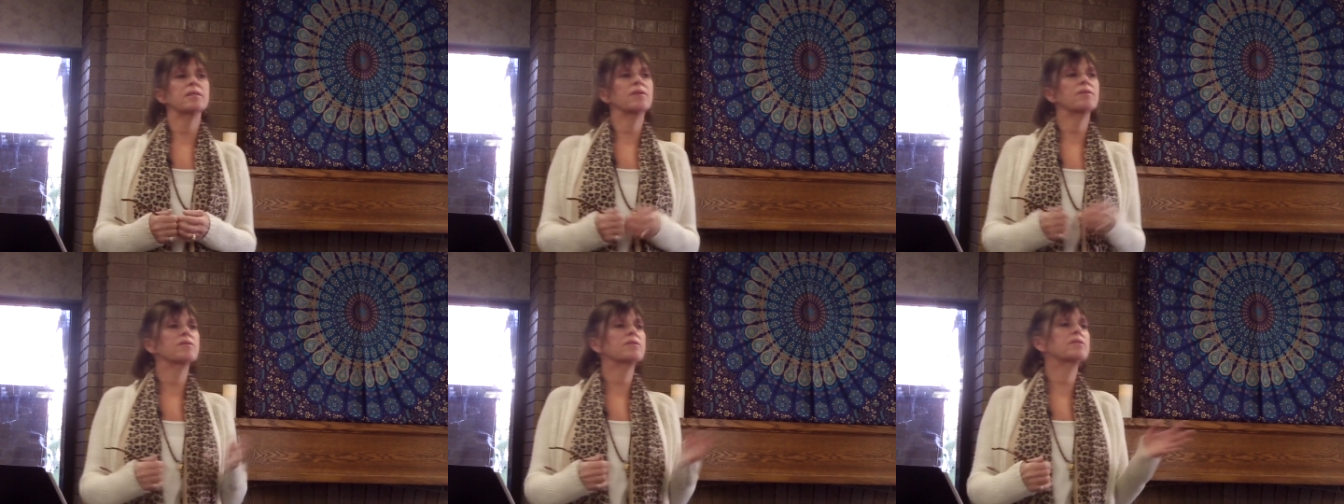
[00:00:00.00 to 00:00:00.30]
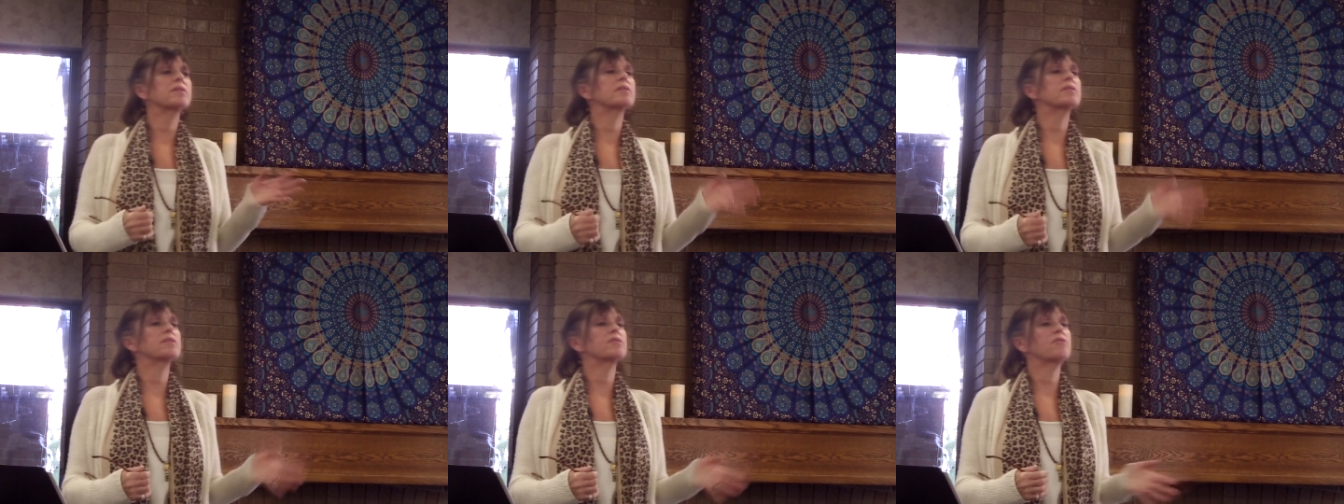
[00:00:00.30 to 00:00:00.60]
those
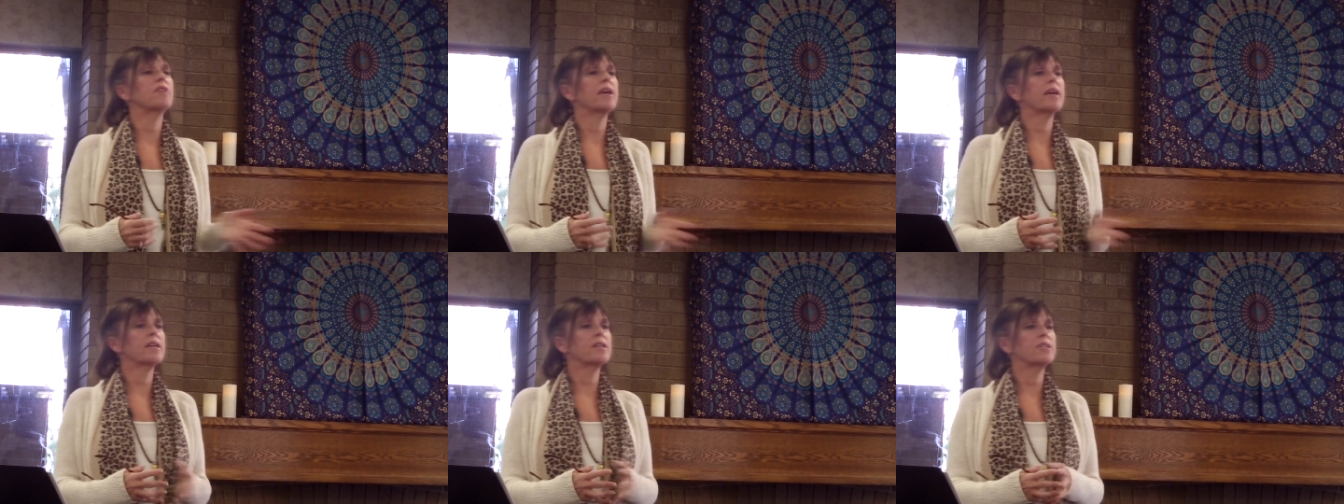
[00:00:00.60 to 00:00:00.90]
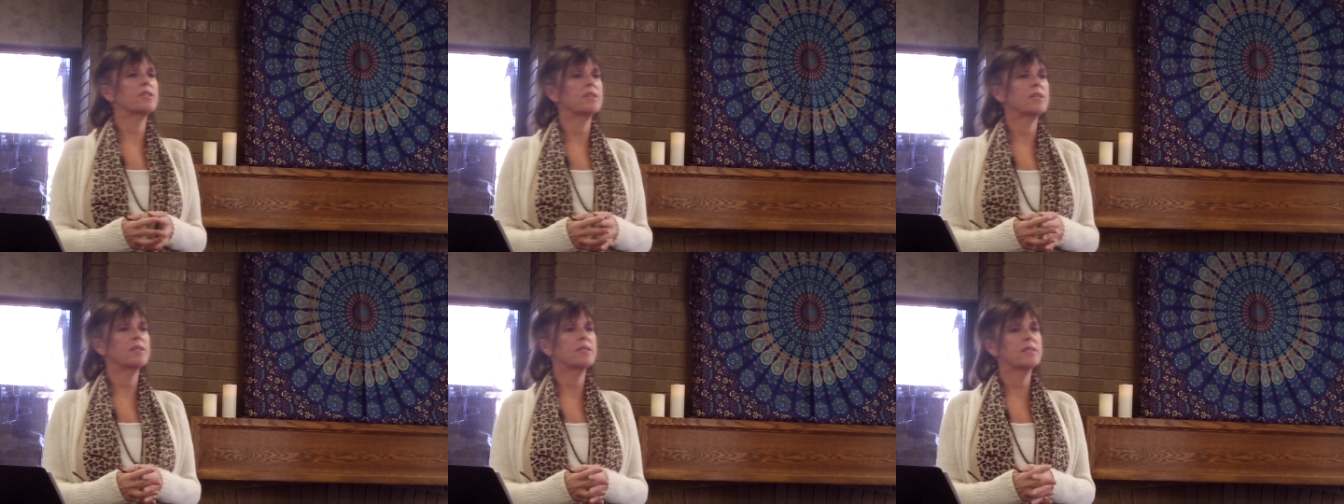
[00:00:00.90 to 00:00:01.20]

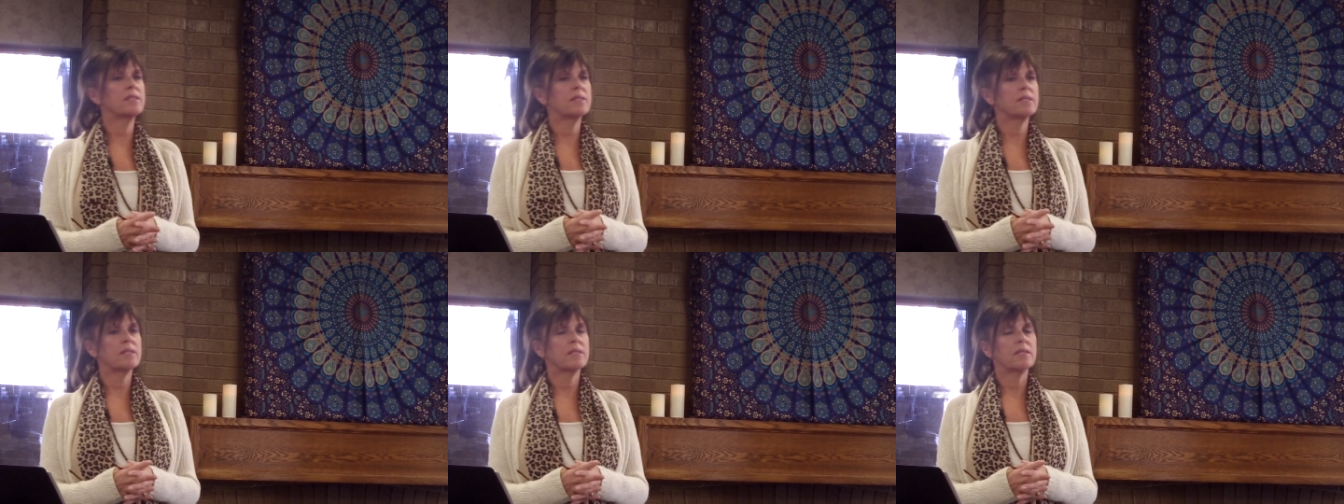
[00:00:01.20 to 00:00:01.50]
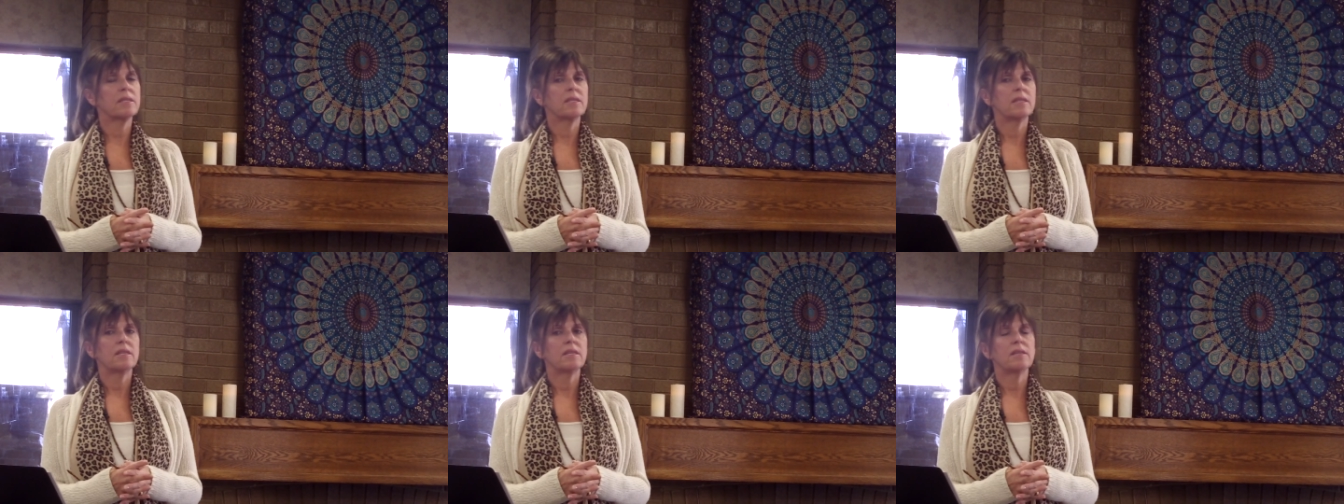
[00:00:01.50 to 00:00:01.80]
distractions,
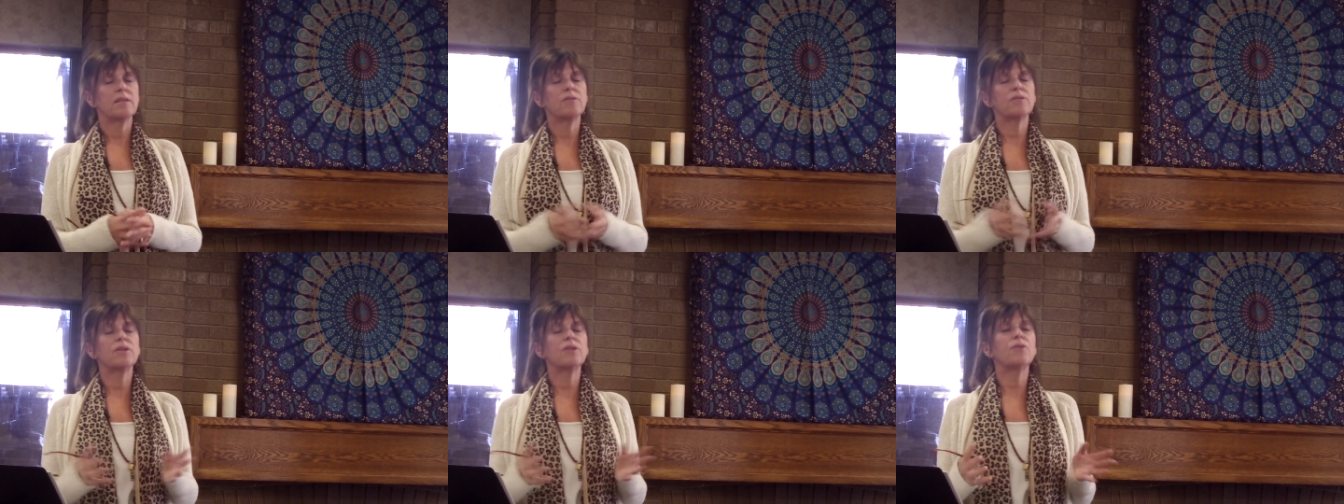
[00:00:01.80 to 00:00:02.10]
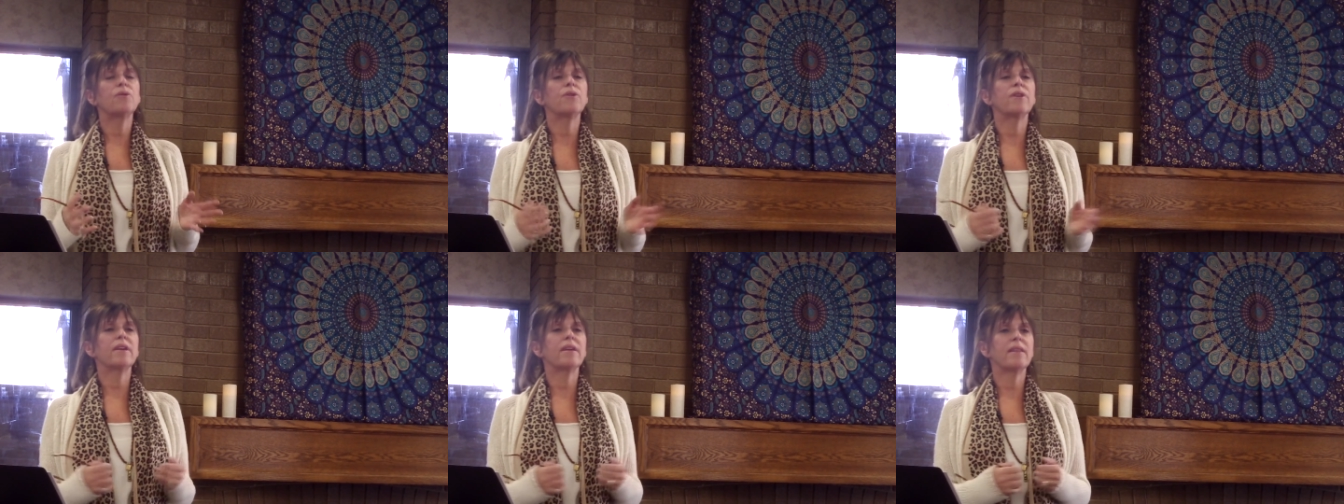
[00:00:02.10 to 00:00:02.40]
those
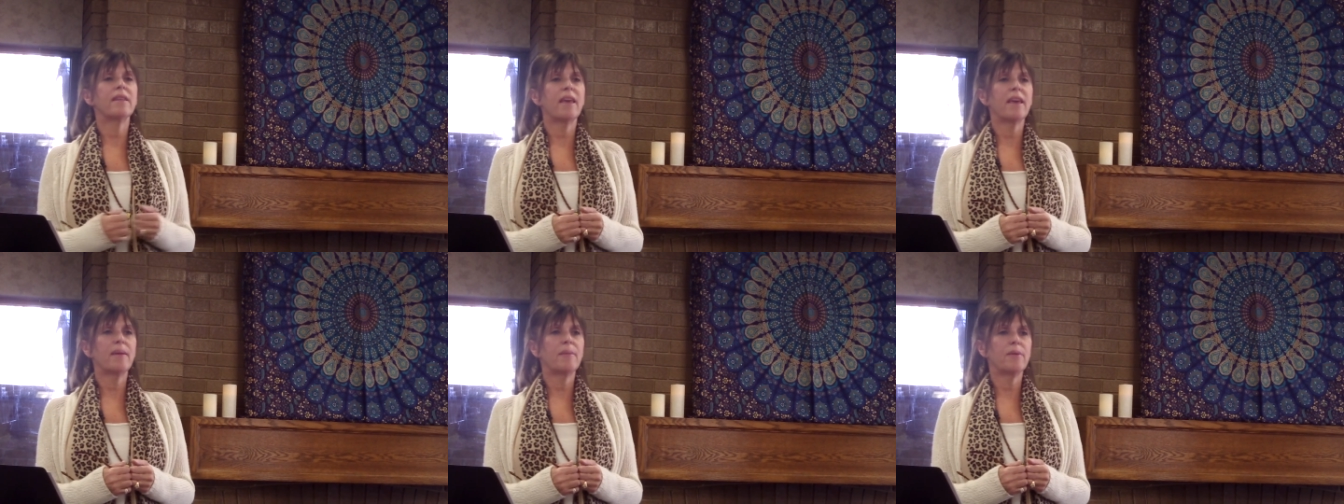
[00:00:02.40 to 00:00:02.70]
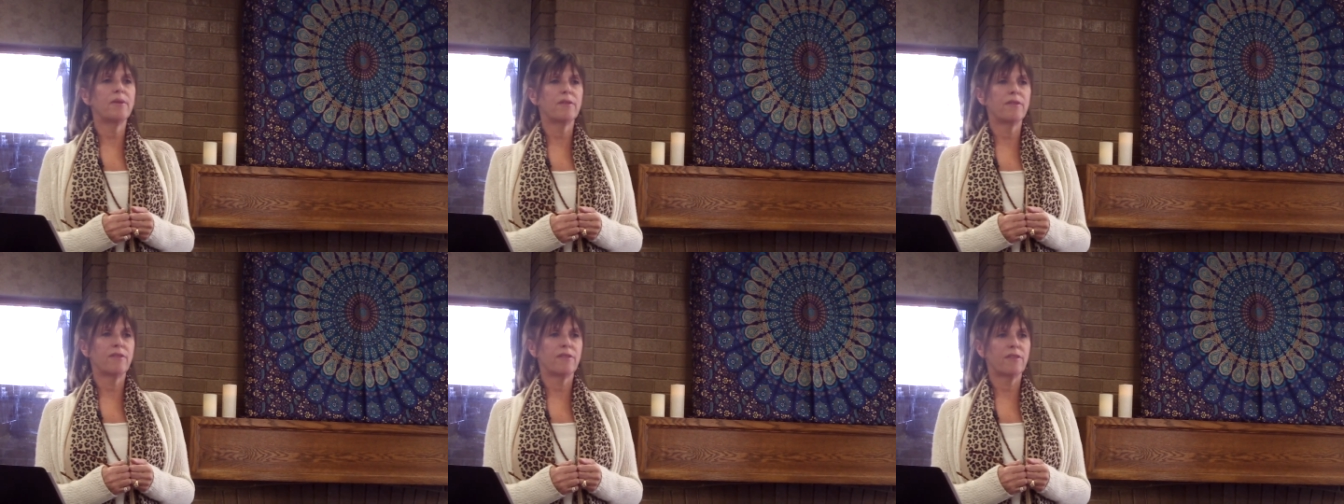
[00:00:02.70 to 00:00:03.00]
annoying
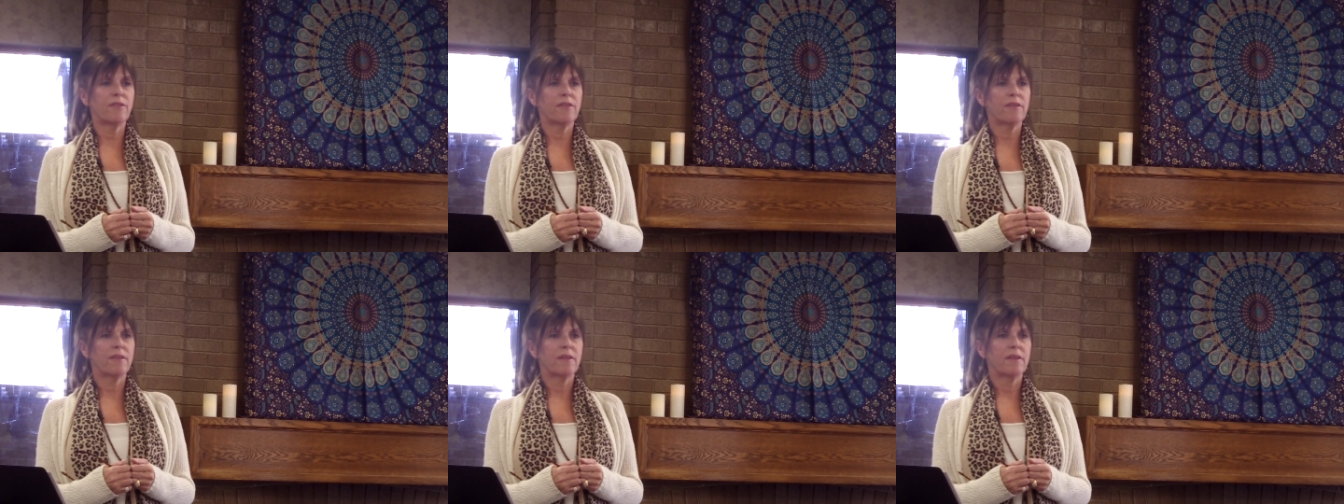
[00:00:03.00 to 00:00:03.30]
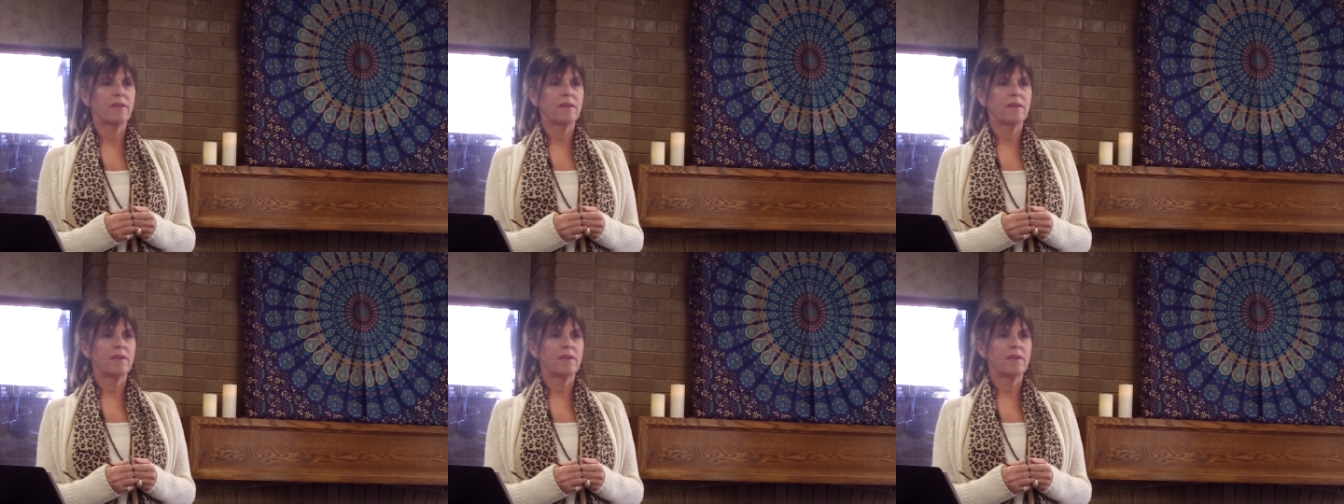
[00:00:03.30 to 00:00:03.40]
neighbors,